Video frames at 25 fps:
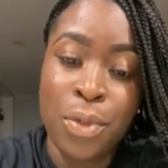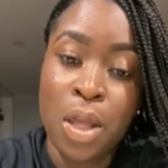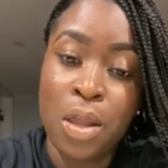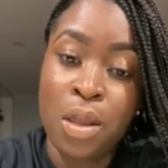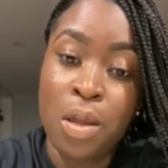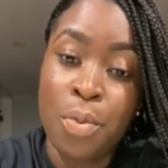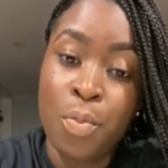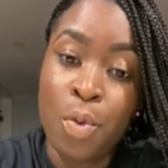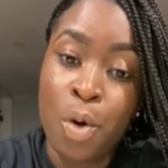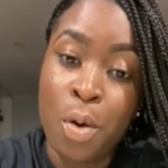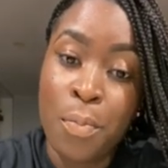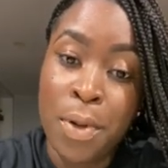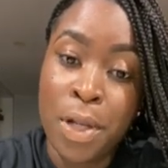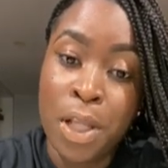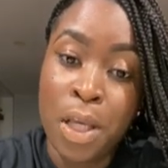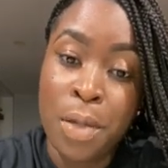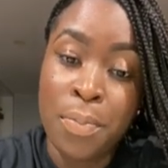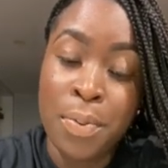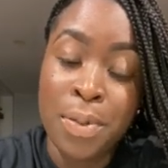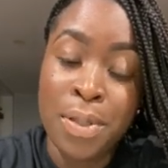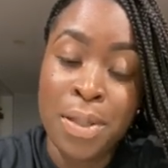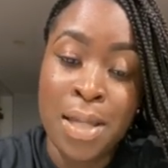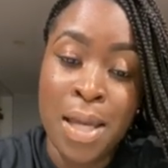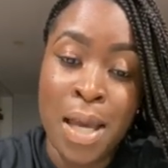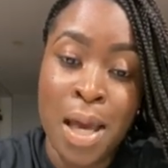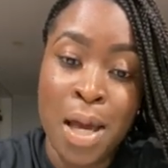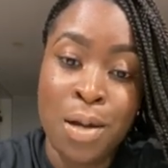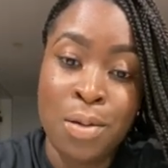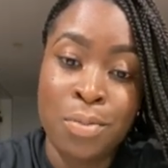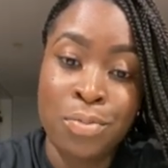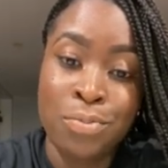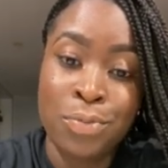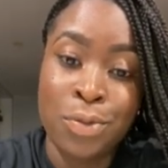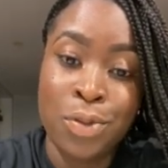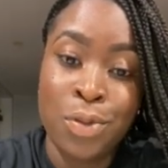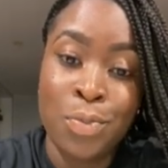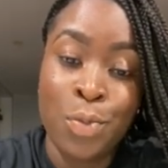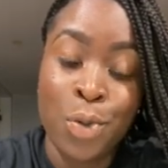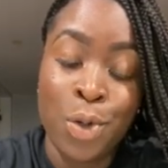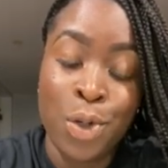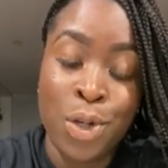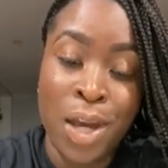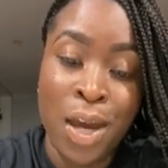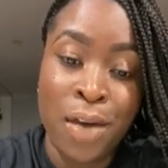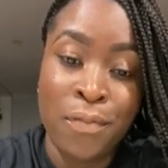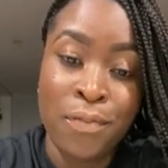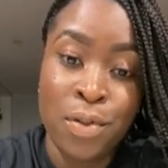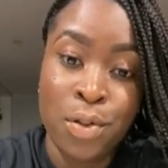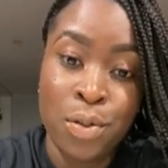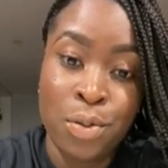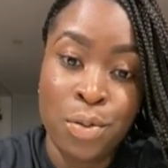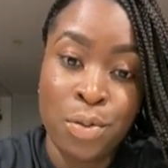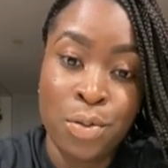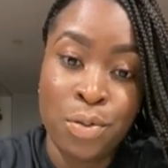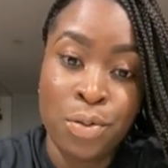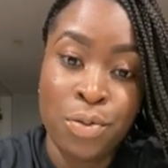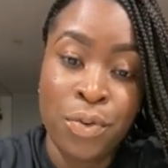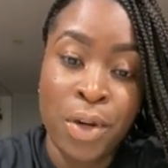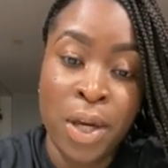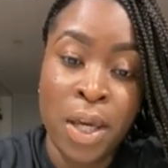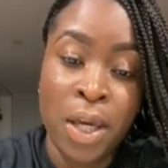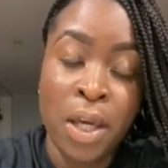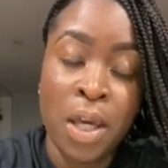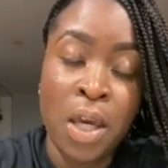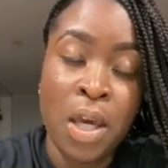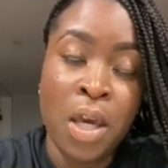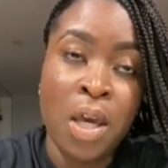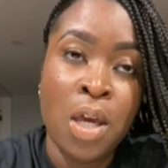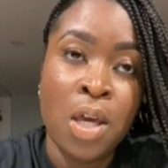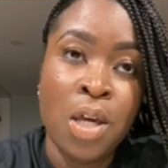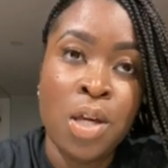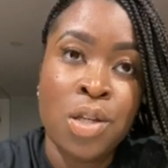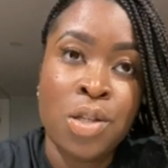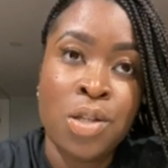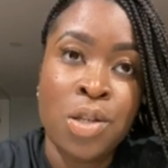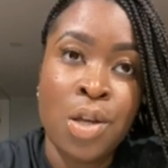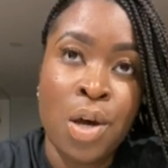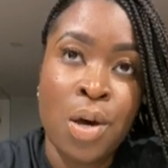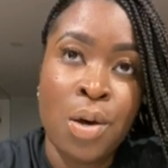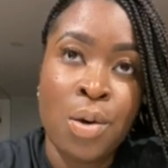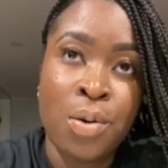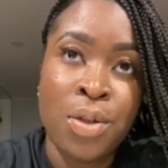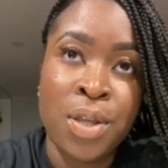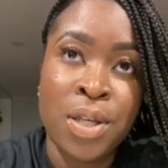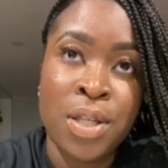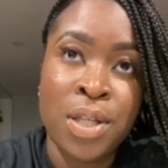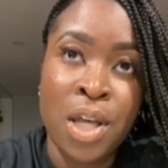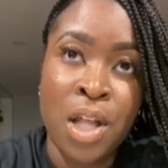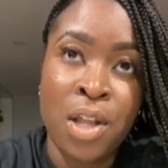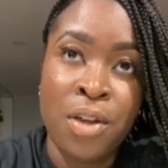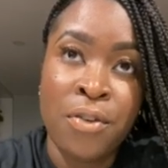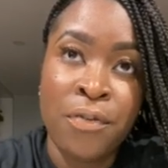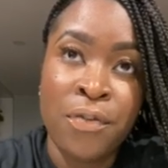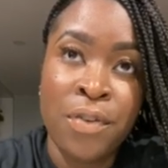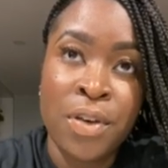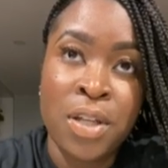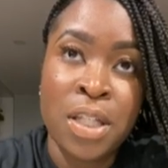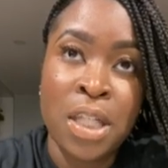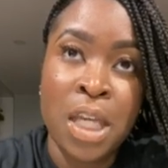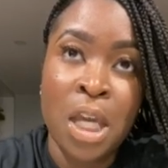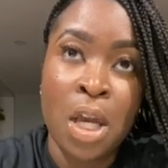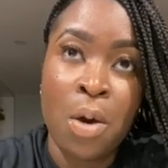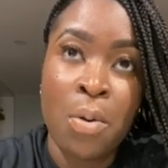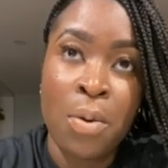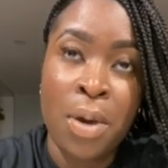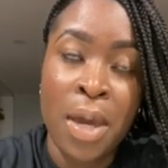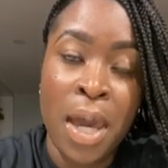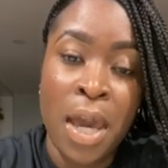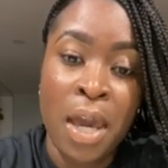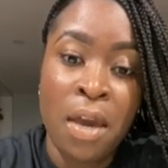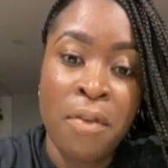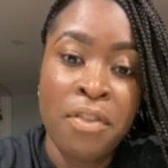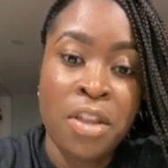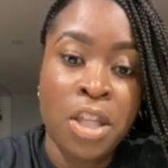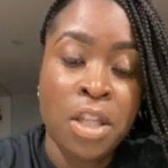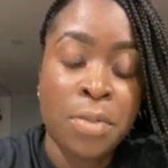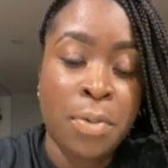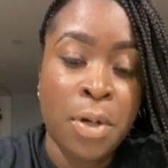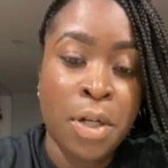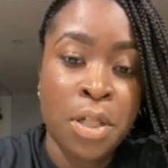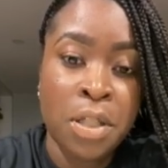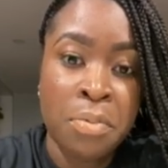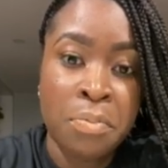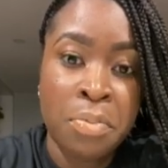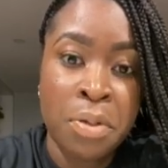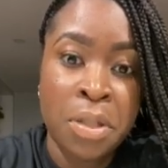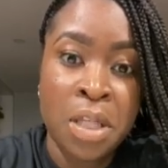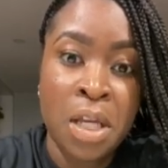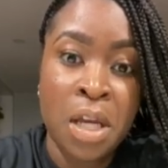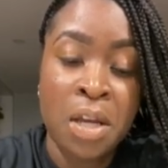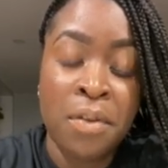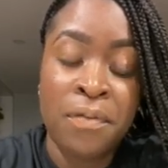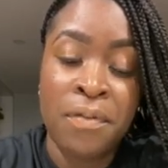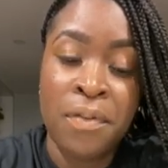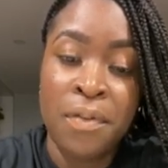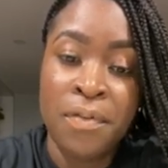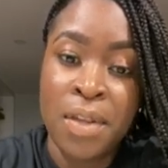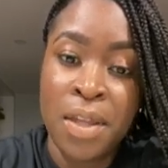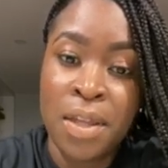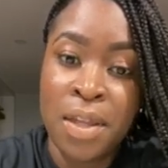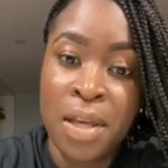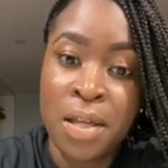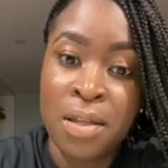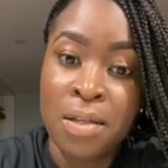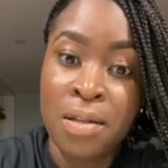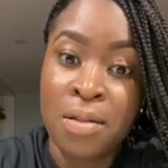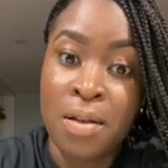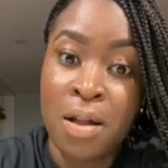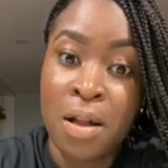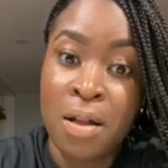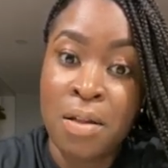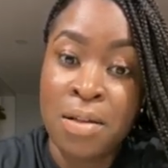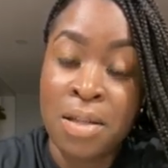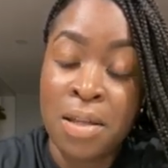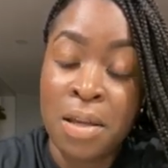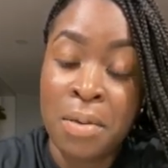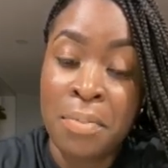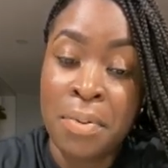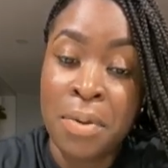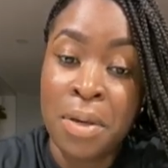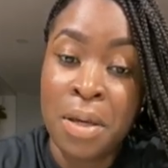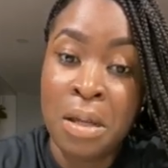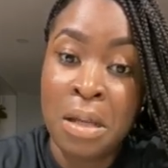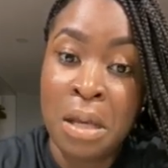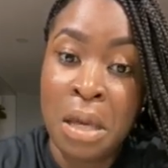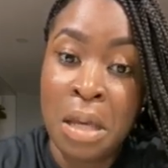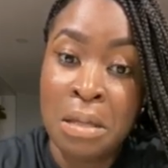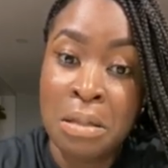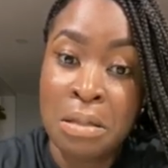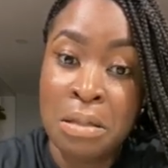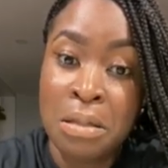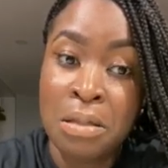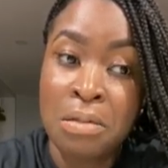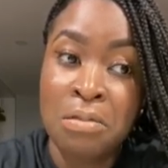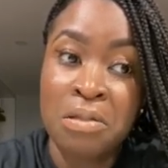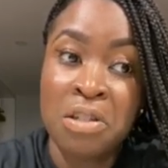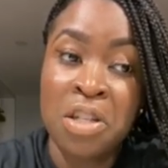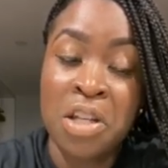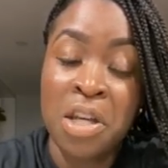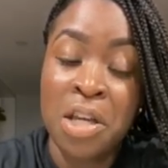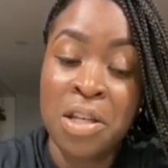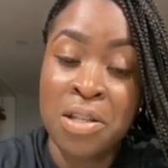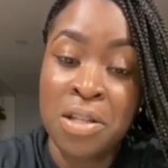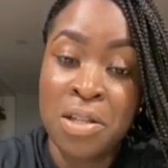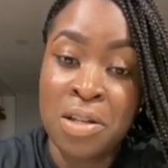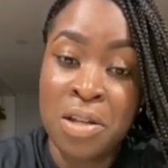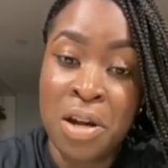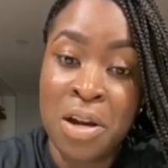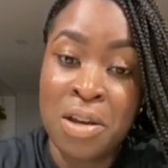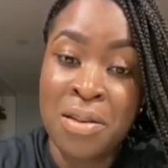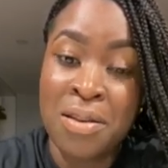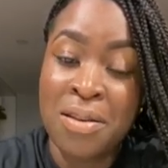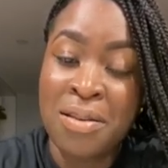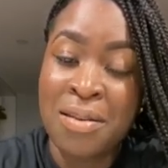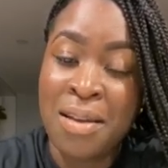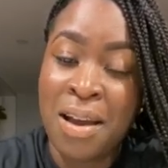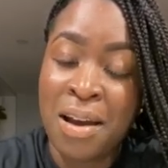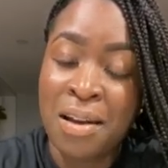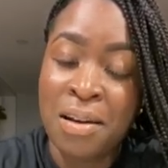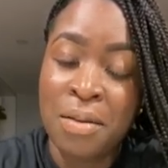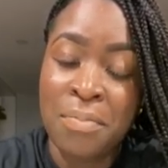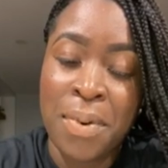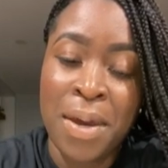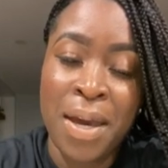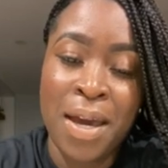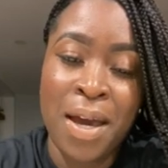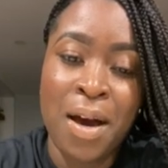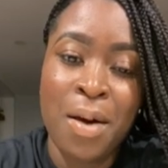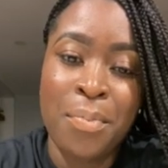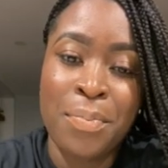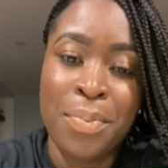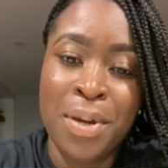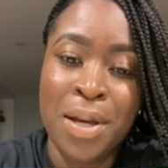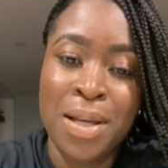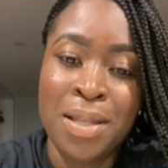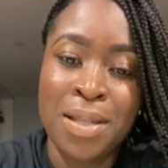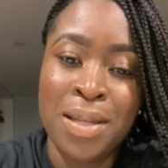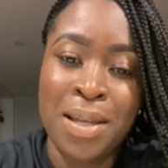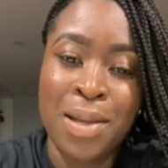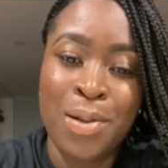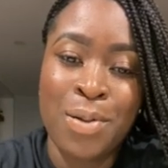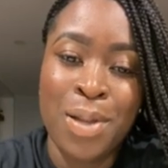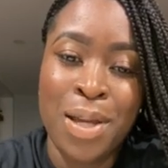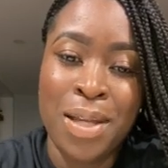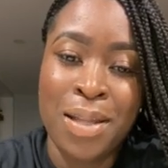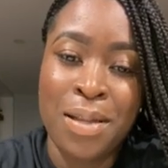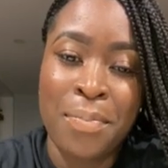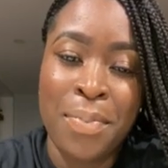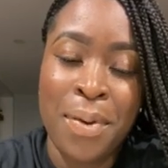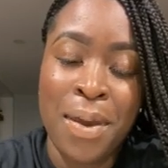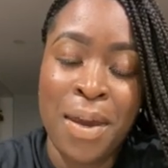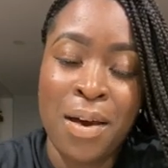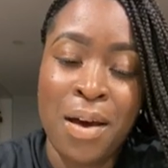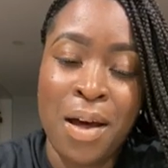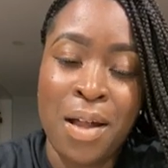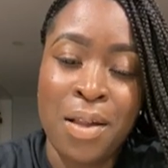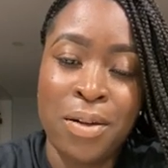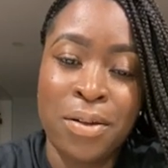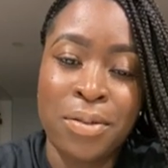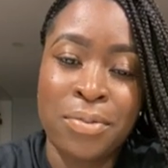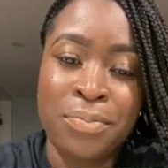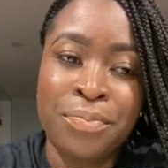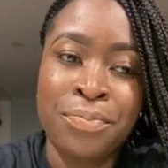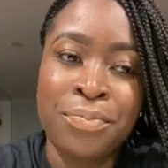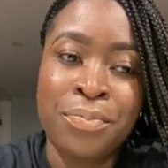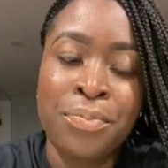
The more money you put down, the more you have to lose, right? So the seller feels like, okay, if this person put down $50,000 at P&S, chances are they're not going to back out because they don't like the paint color.